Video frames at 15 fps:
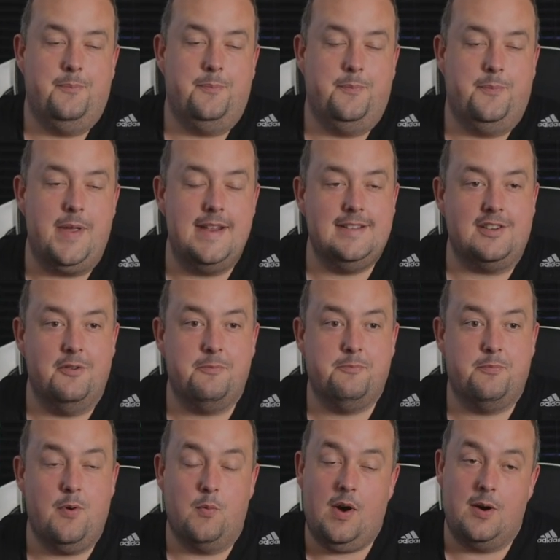bits of
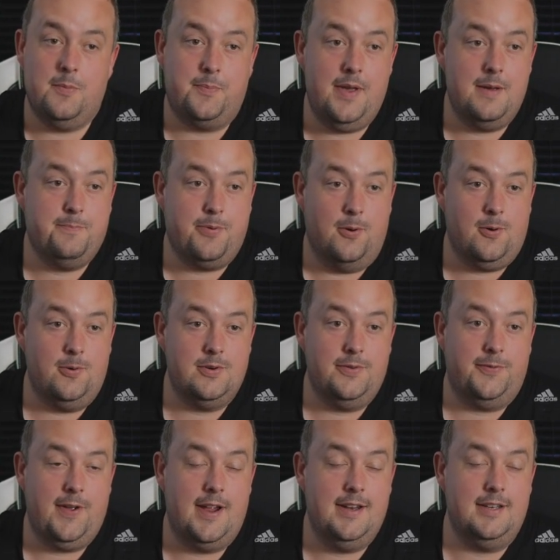well, bit of Paul
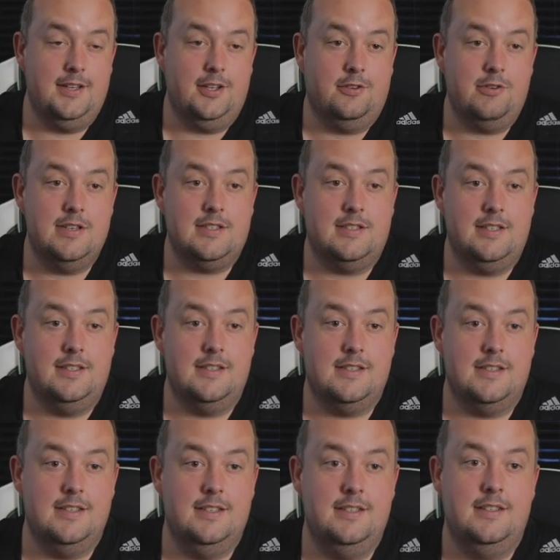defending
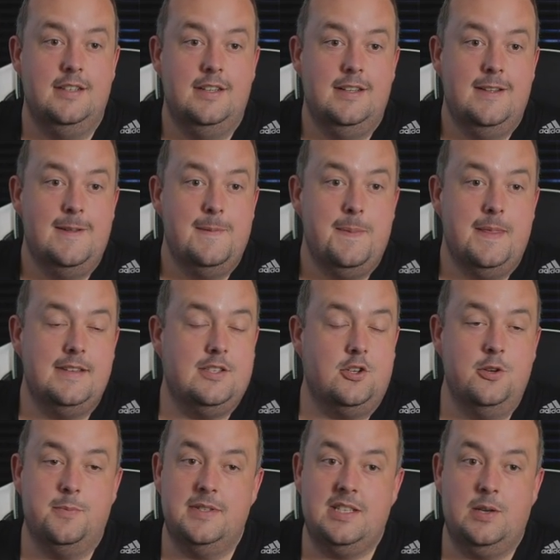Christensen. He's too busy